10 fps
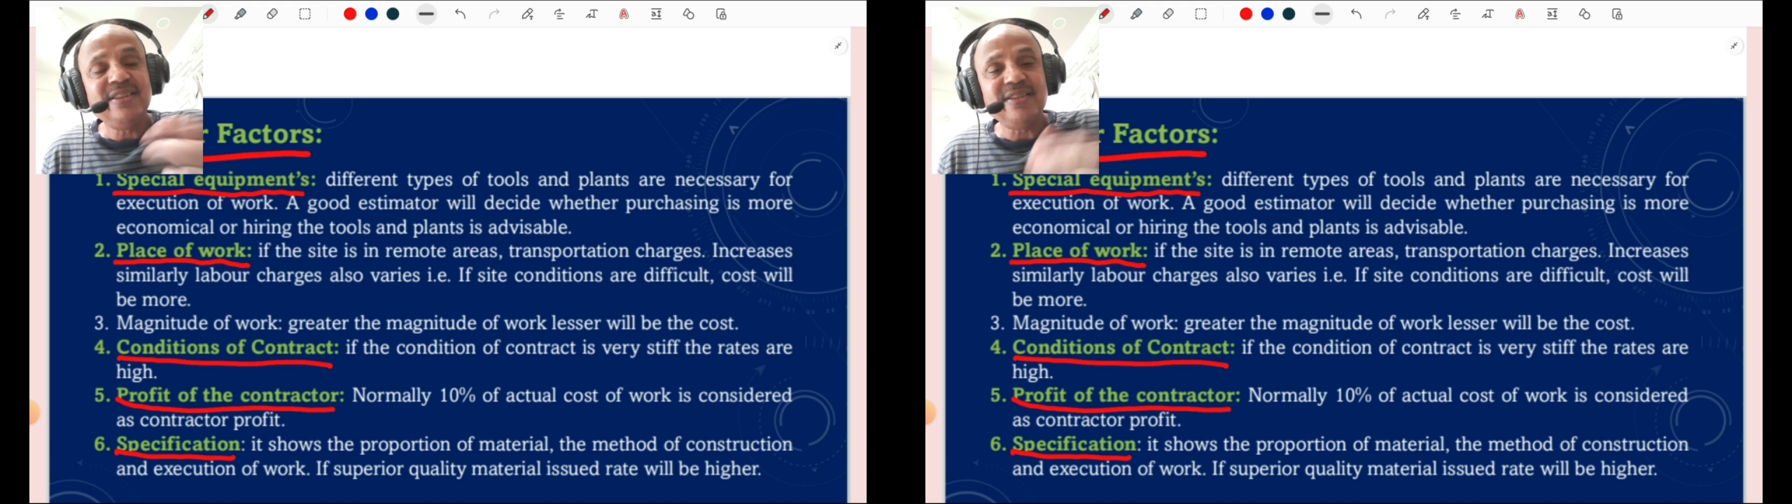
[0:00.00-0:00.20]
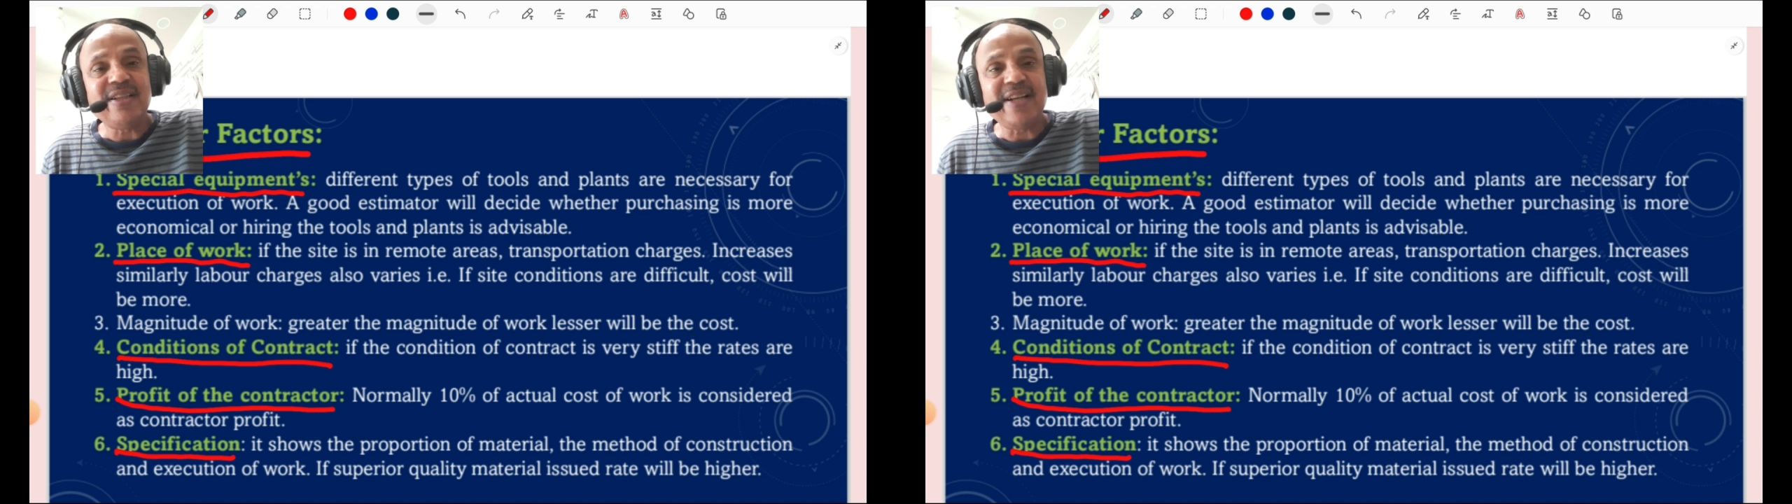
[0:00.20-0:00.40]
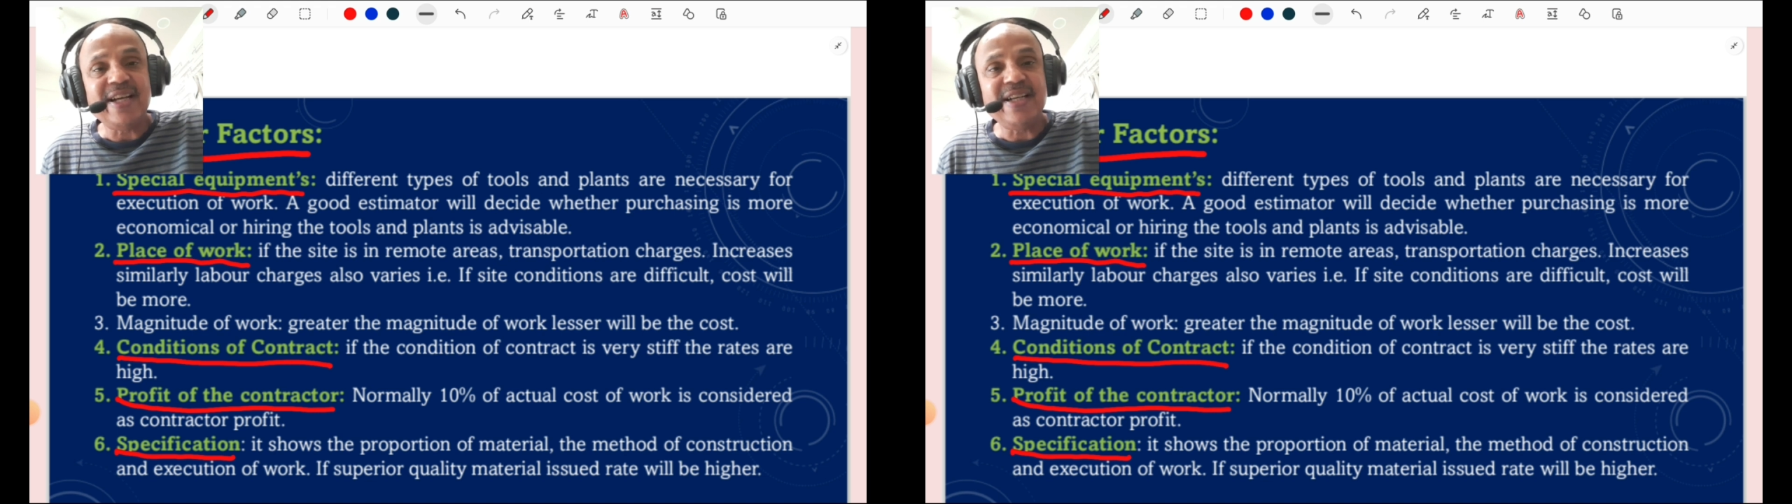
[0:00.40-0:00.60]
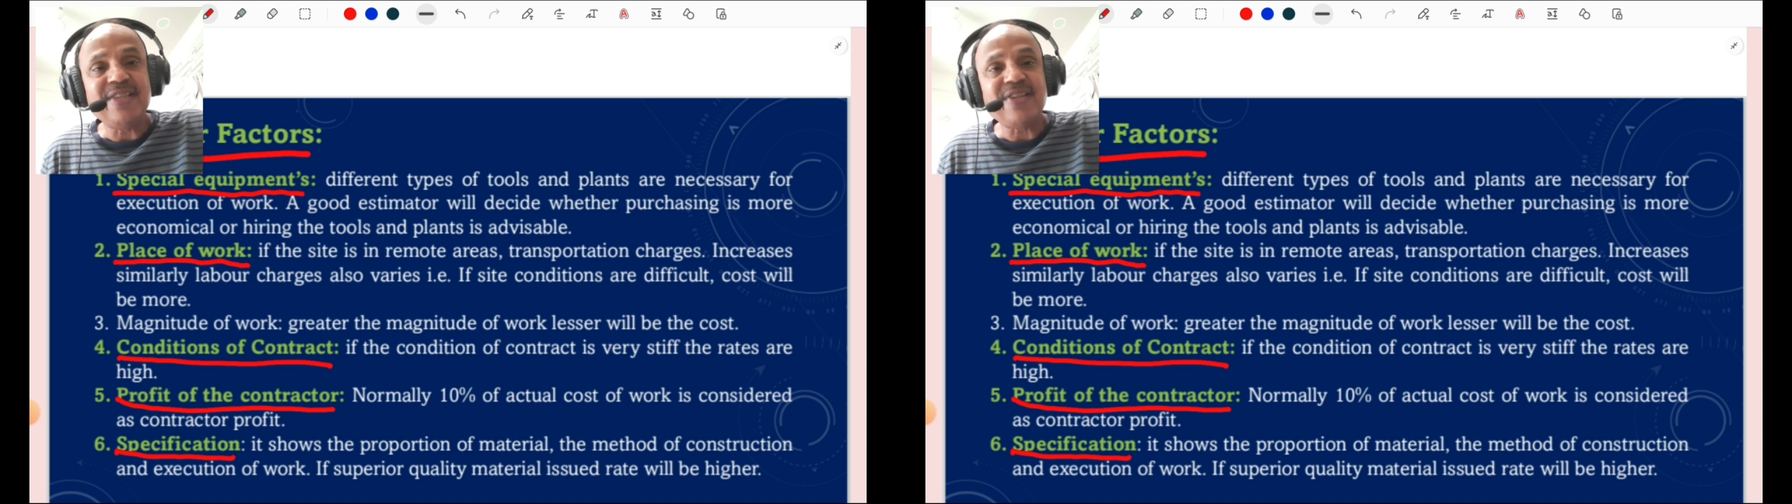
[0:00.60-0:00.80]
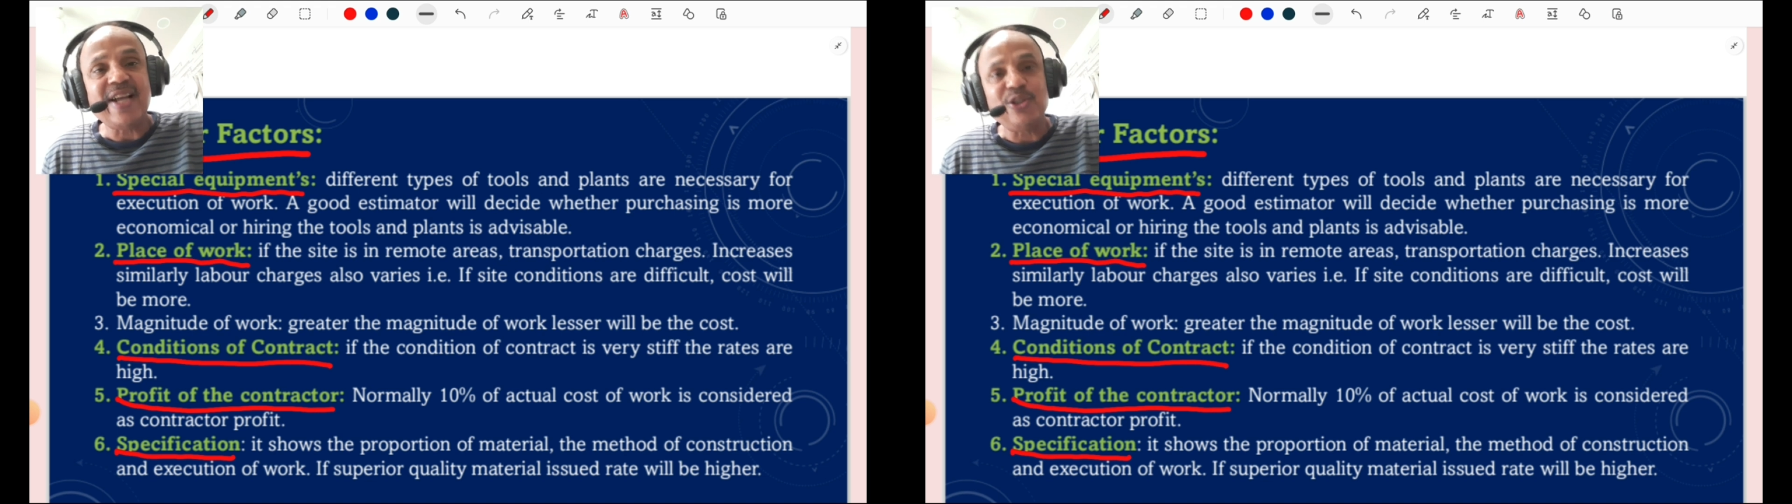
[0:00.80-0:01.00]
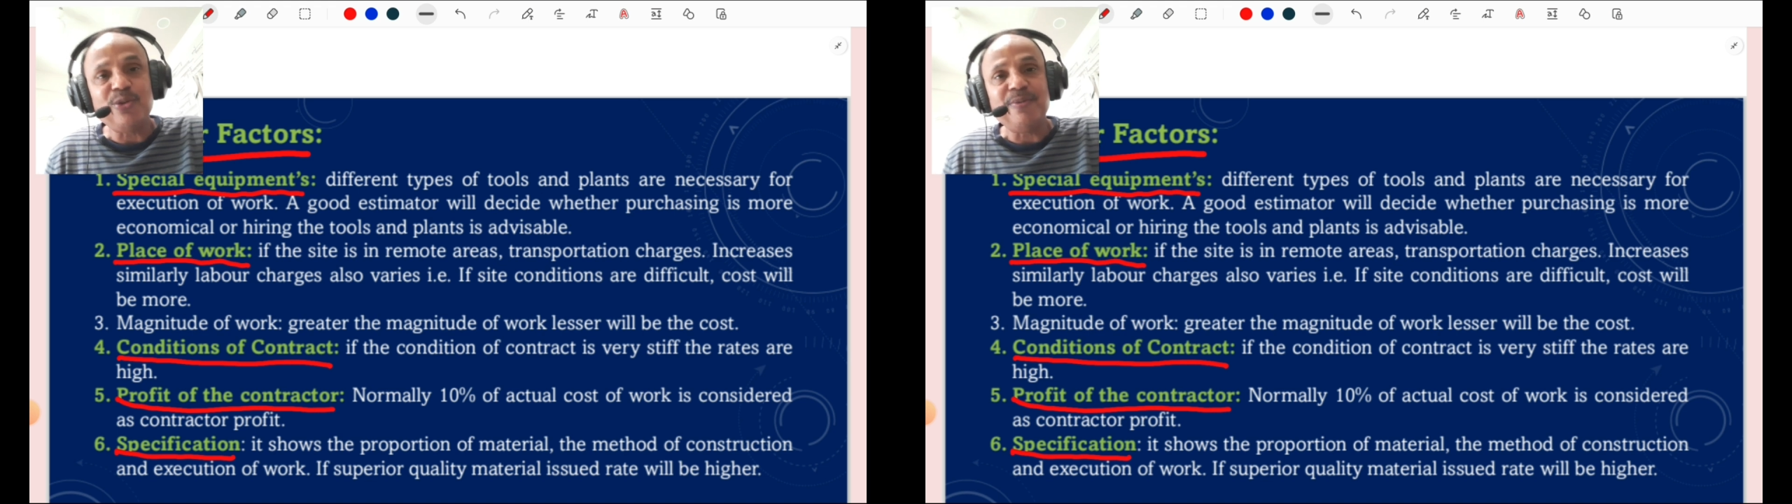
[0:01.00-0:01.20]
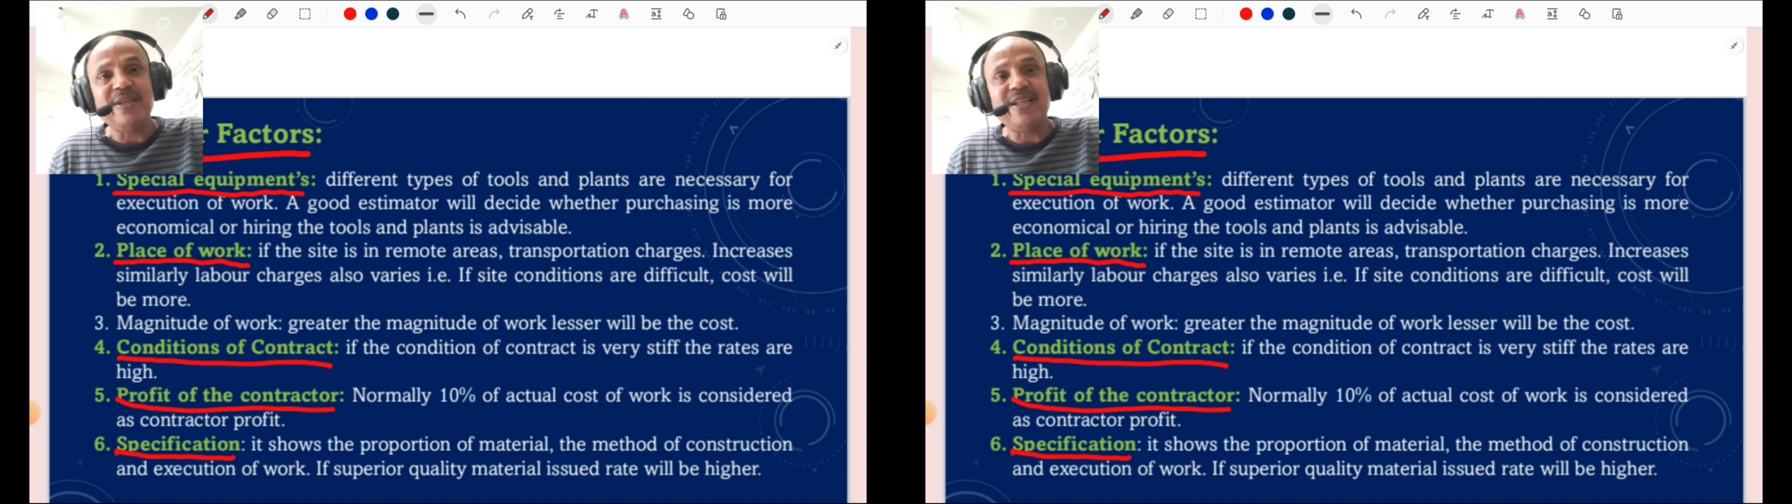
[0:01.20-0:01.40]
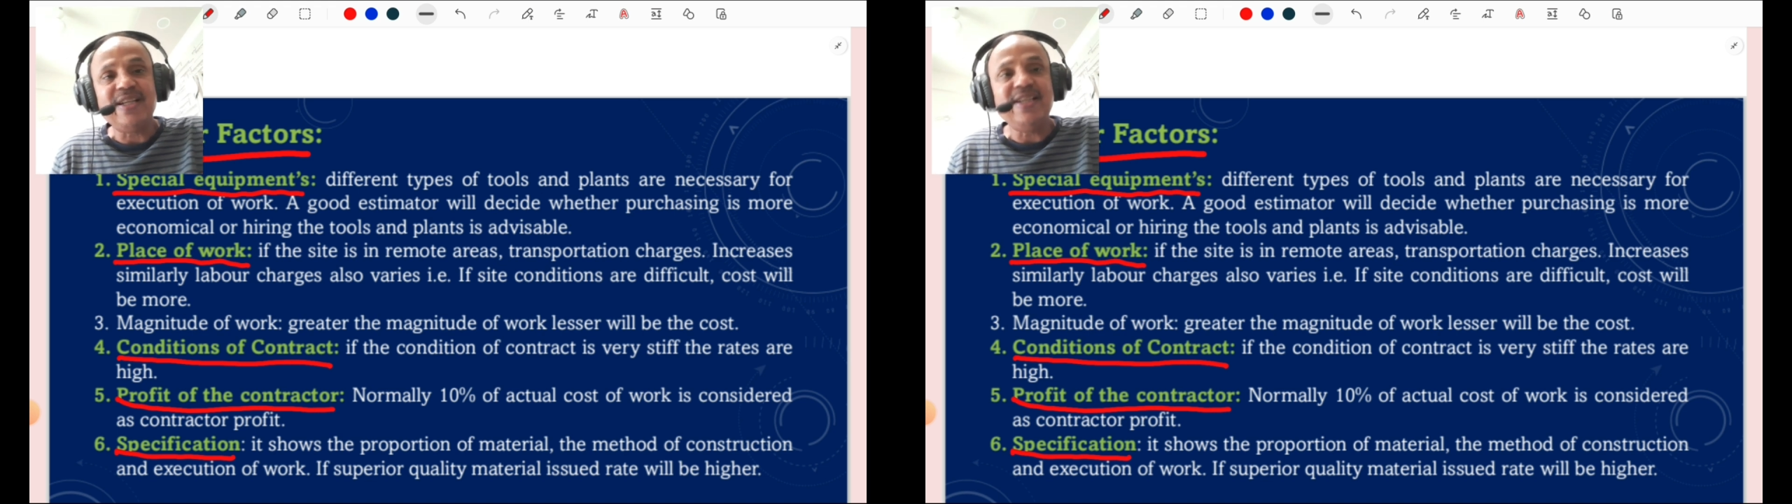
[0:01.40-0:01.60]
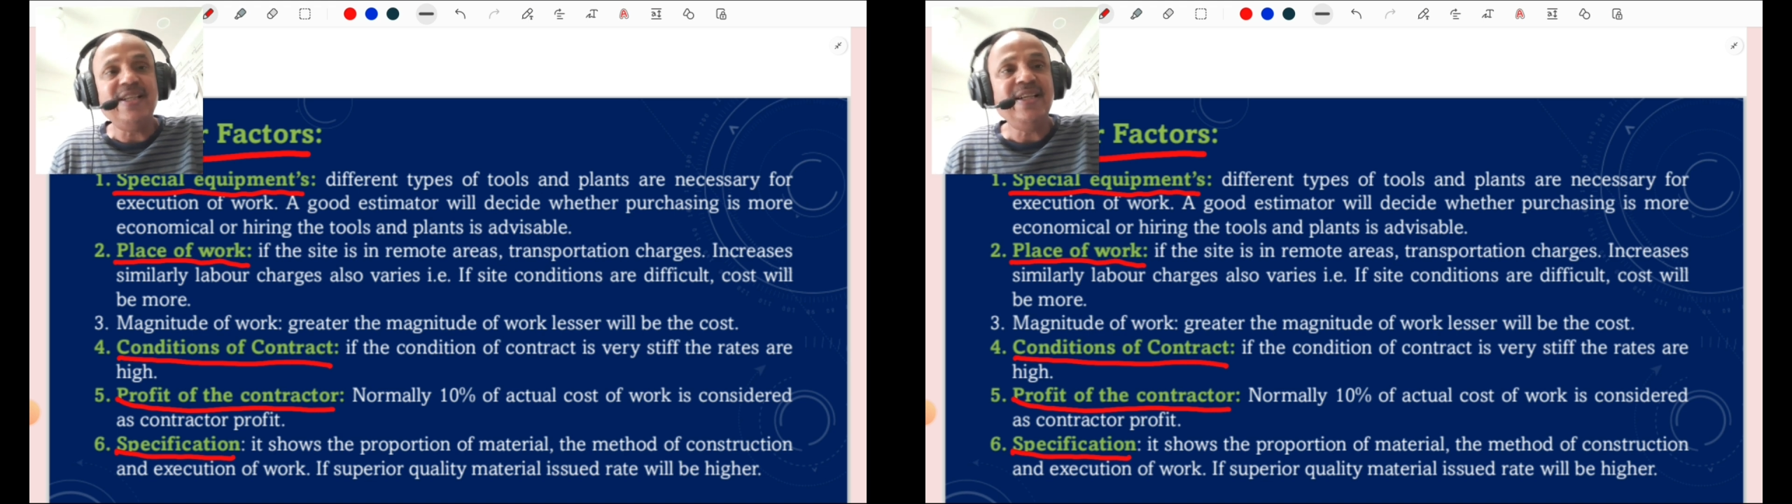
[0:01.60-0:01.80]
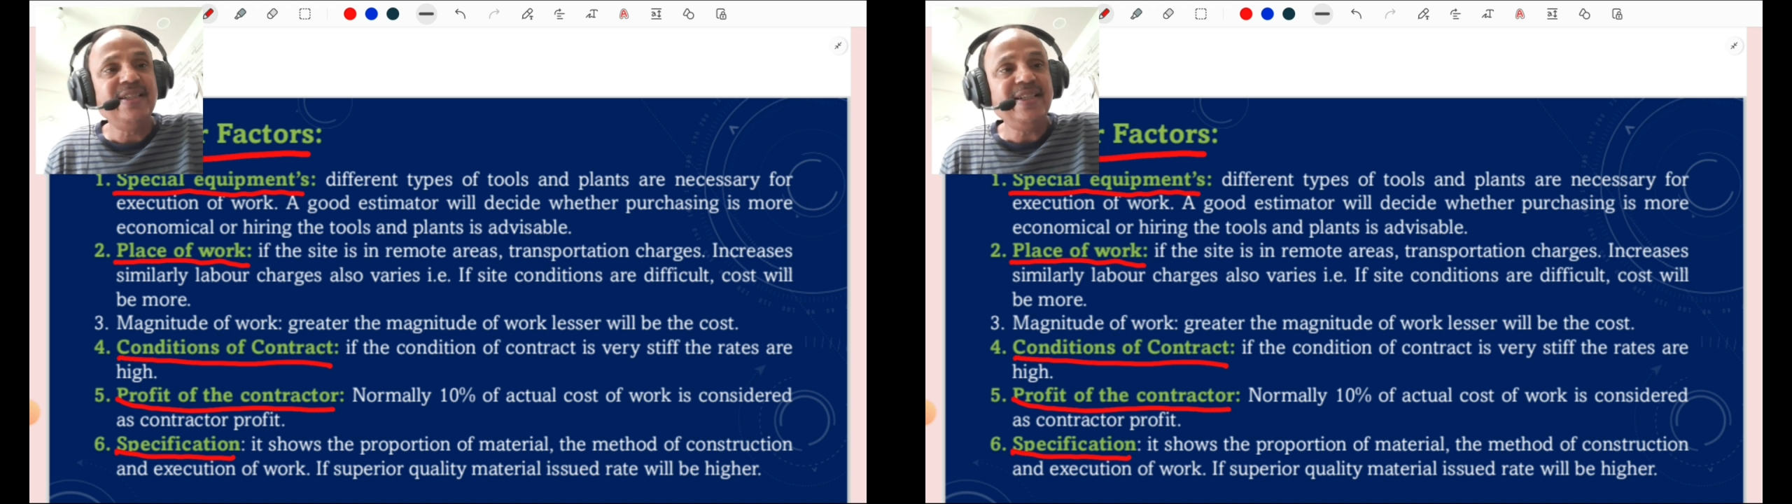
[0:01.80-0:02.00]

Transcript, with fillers: the rate is automatically